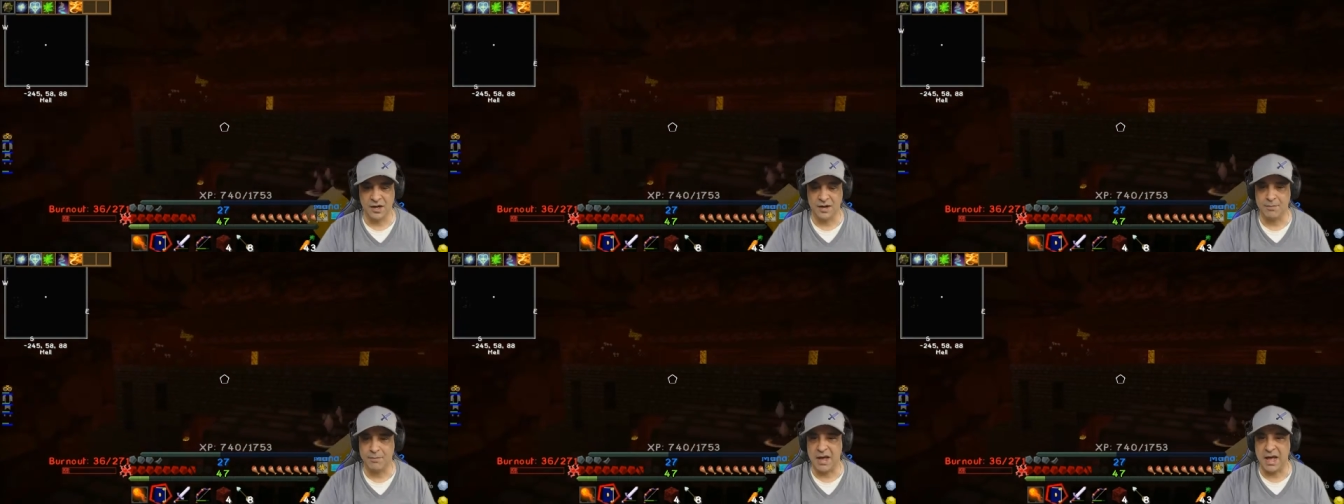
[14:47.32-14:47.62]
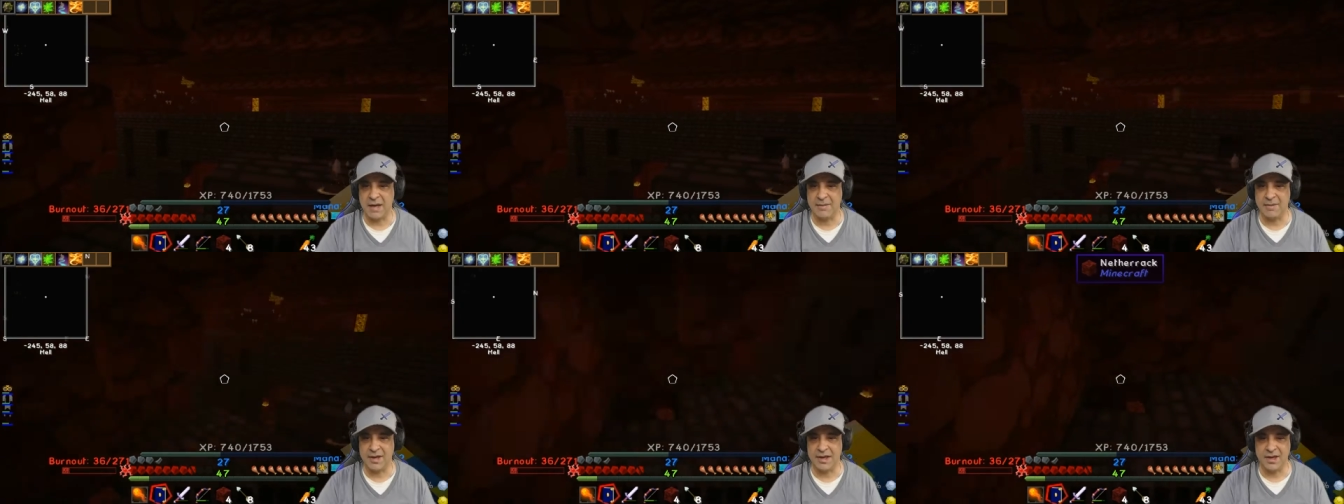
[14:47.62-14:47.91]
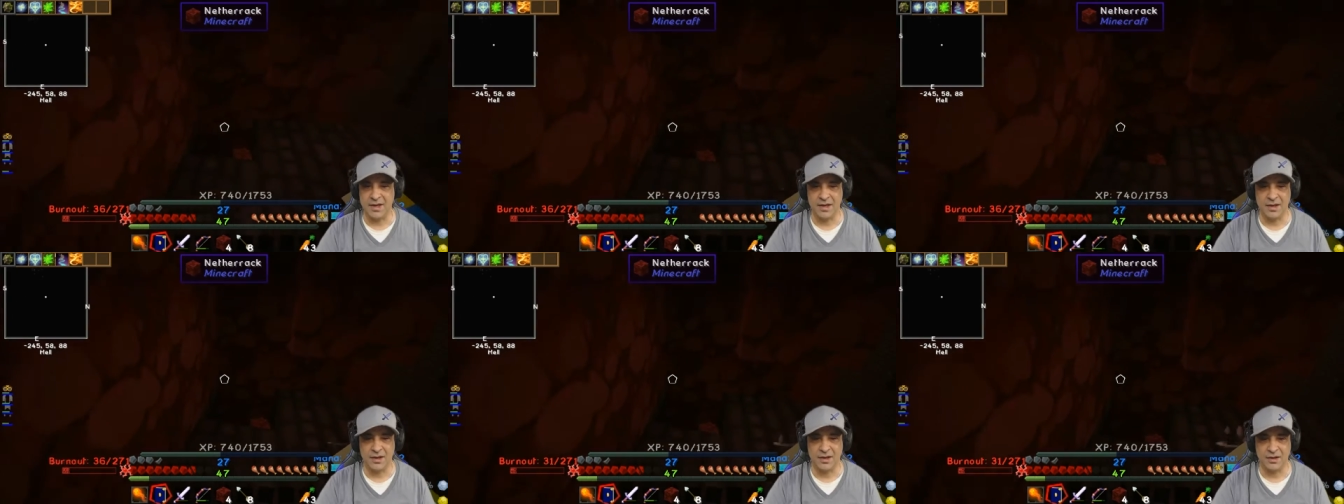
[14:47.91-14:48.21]

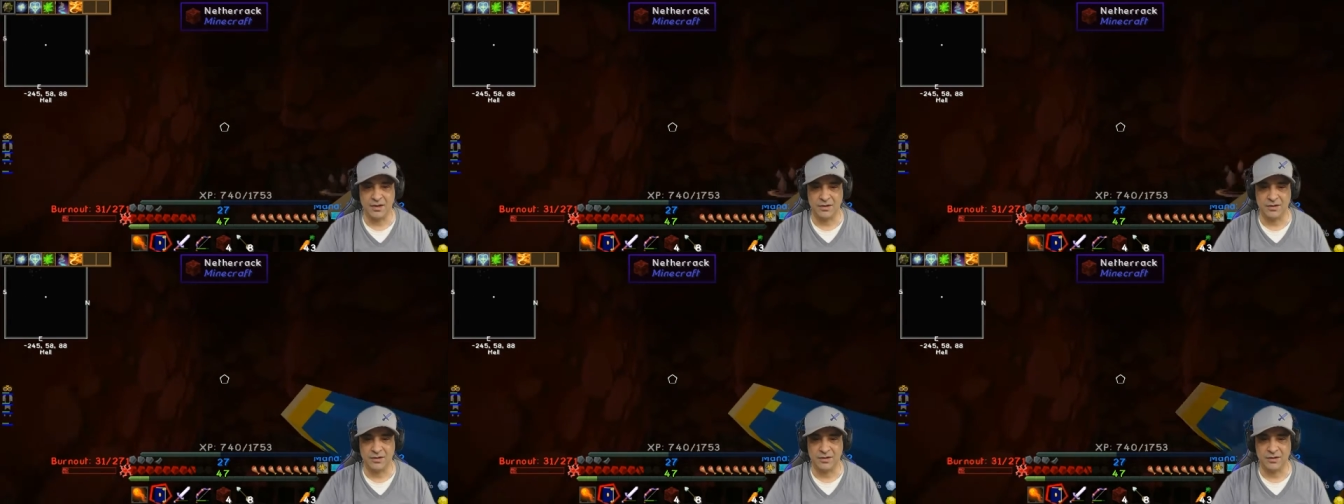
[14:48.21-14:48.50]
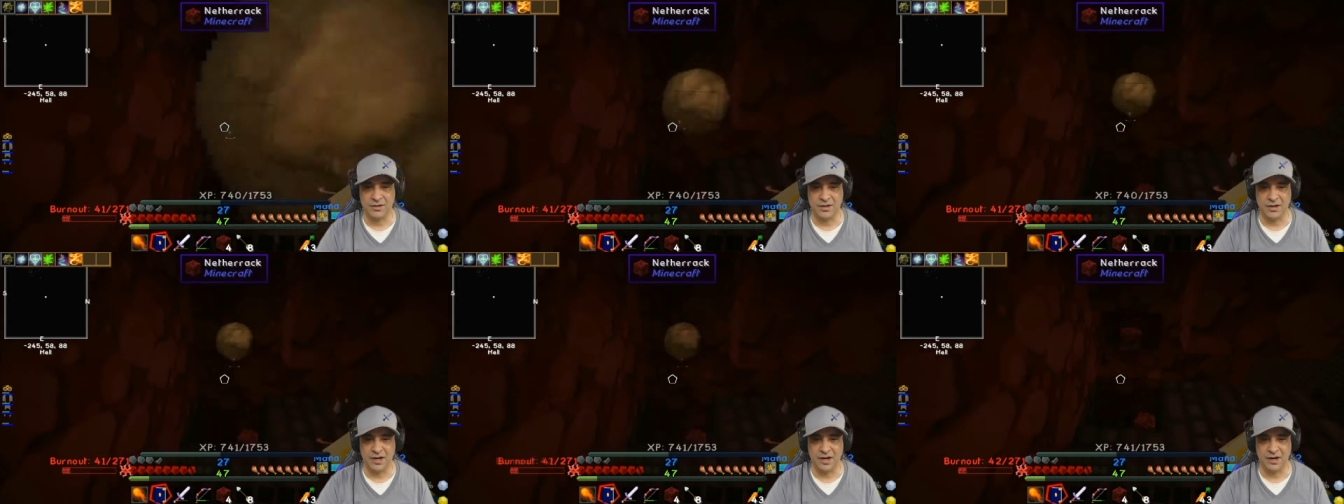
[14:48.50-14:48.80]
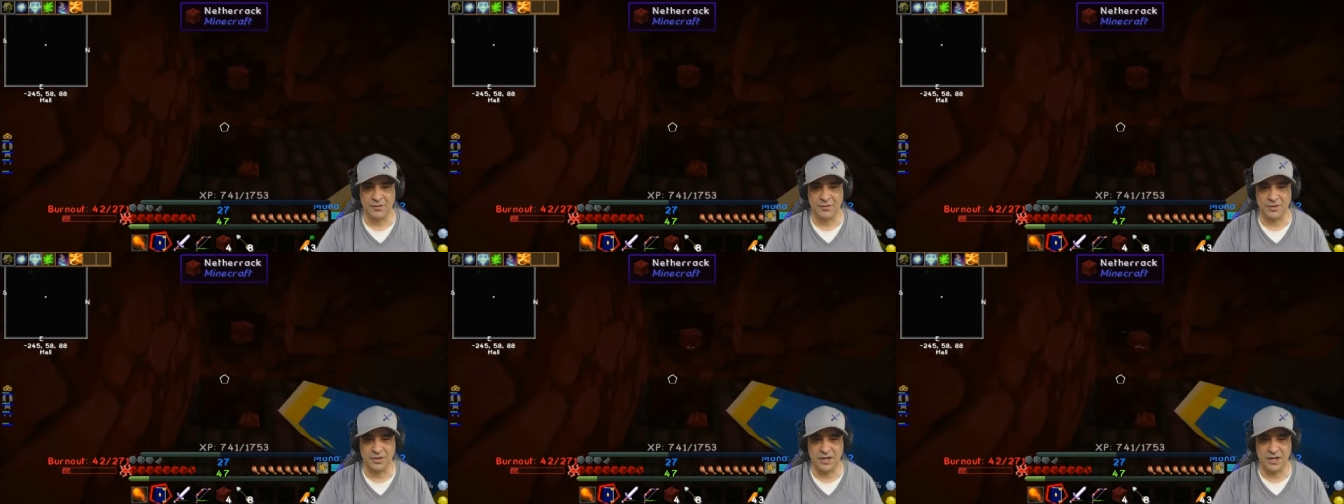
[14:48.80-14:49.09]
Baby!
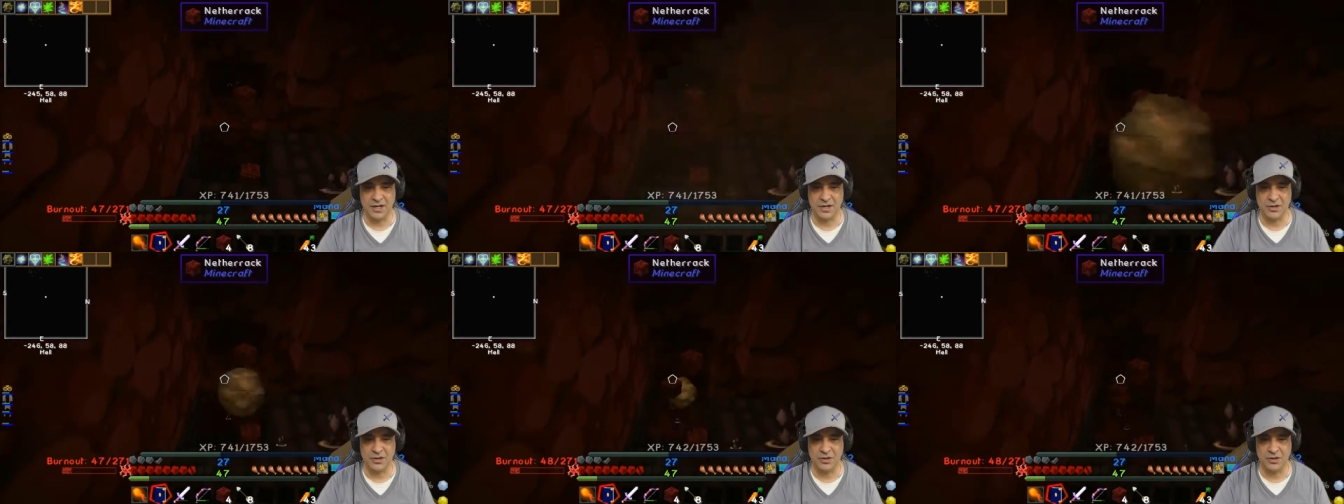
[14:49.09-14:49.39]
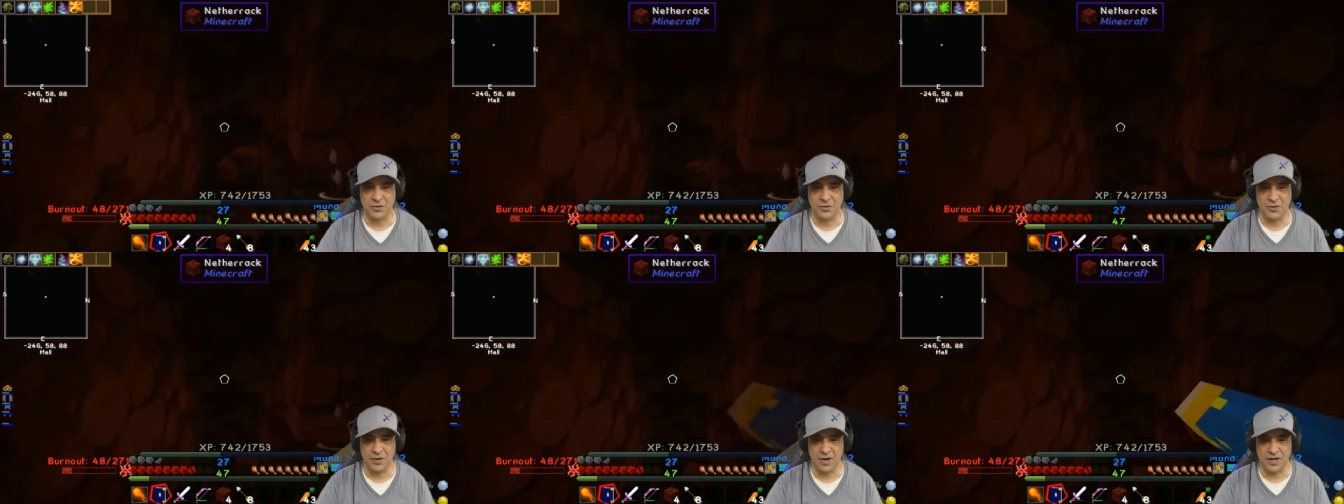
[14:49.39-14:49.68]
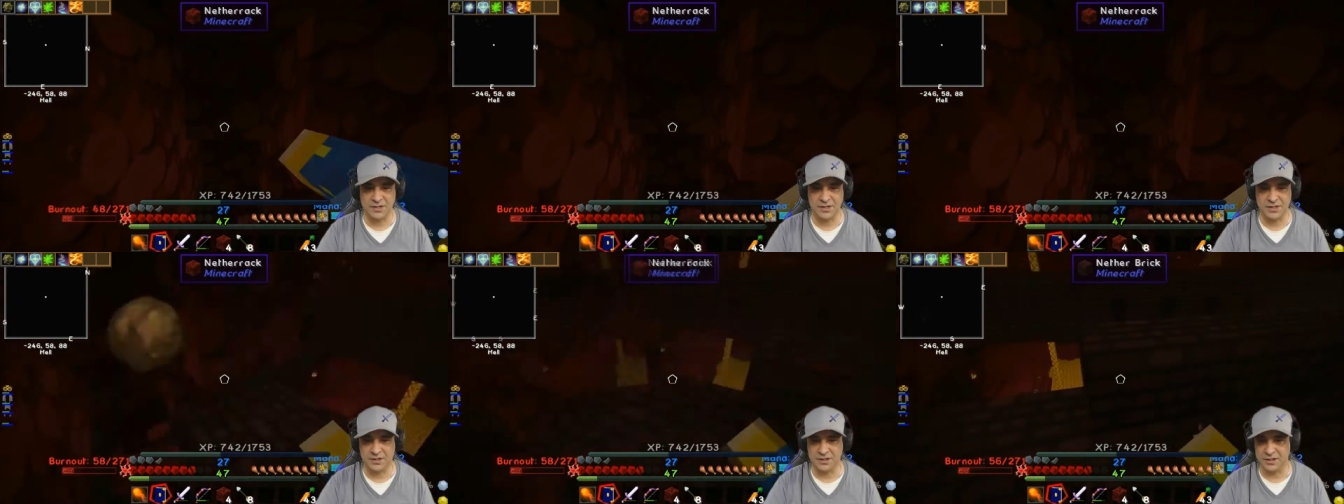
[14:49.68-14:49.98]
Alright, we're gonna go
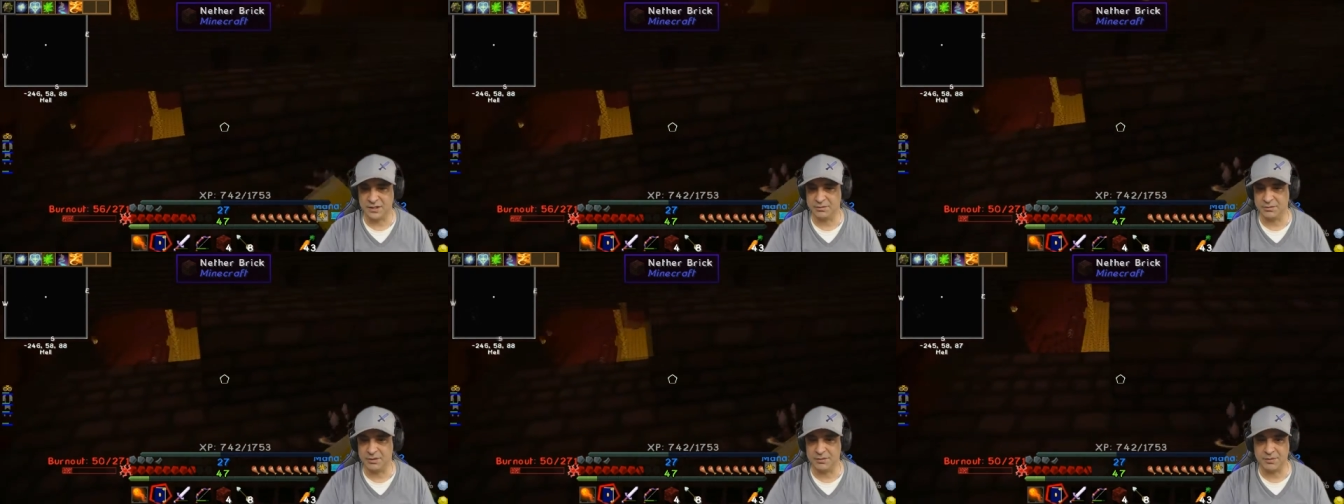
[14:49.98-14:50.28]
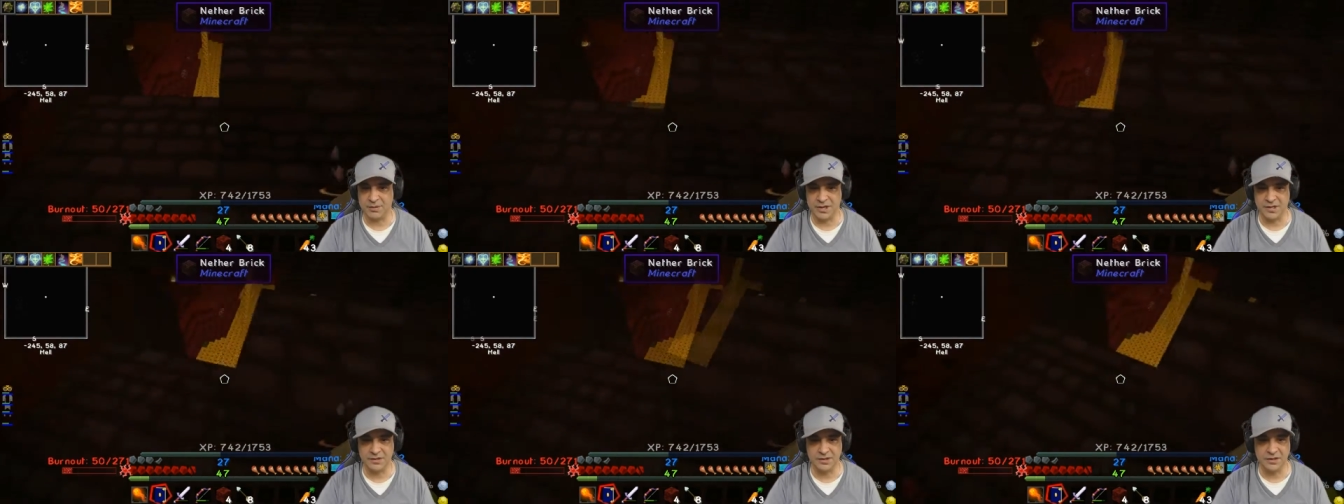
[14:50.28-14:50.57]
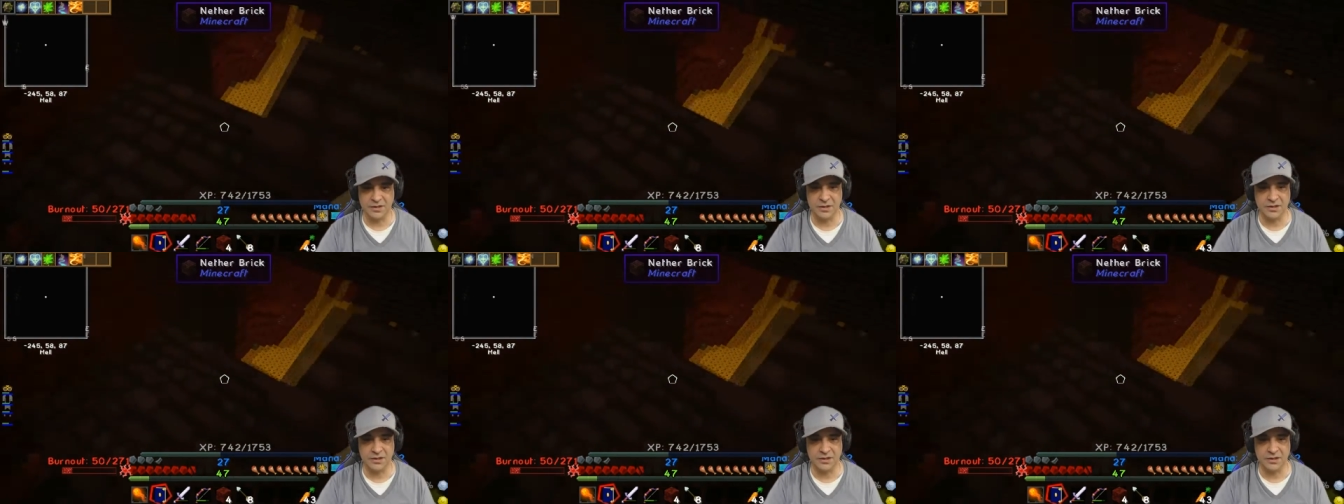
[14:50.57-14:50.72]
across a little bit because it